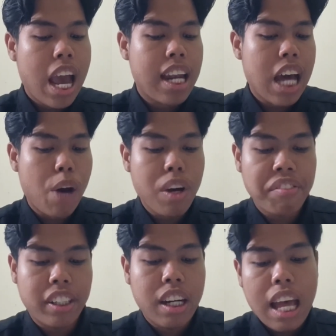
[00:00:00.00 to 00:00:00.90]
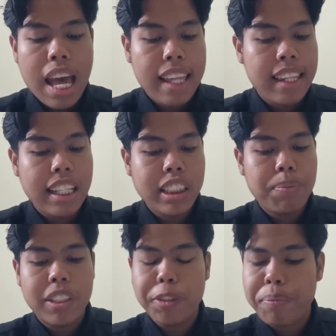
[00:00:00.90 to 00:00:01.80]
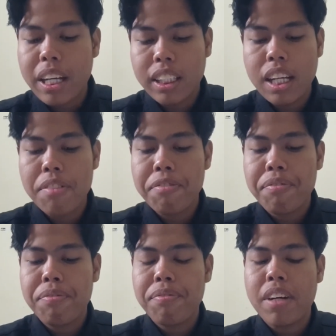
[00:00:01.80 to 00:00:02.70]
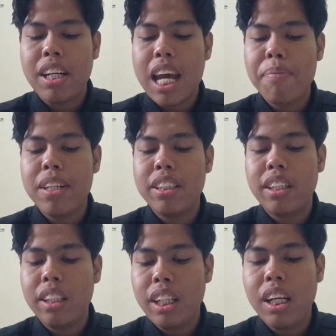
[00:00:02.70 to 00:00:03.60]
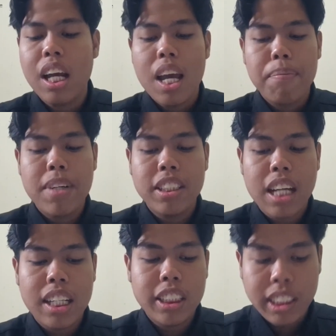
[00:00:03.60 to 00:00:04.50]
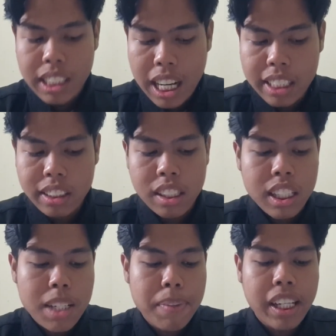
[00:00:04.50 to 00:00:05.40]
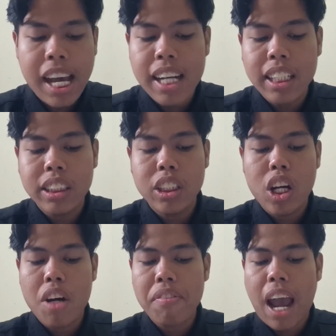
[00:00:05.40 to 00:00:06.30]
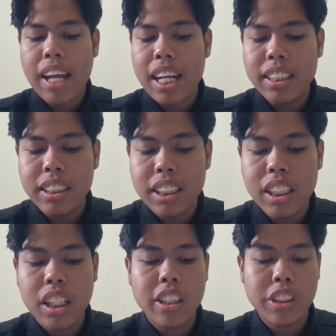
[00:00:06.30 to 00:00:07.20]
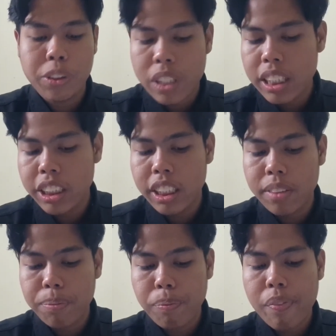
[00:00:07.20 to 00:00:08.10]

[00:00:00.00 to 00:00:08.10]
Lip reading: And however, this perspective fundamentally misunderstands the mechanics of identity construction,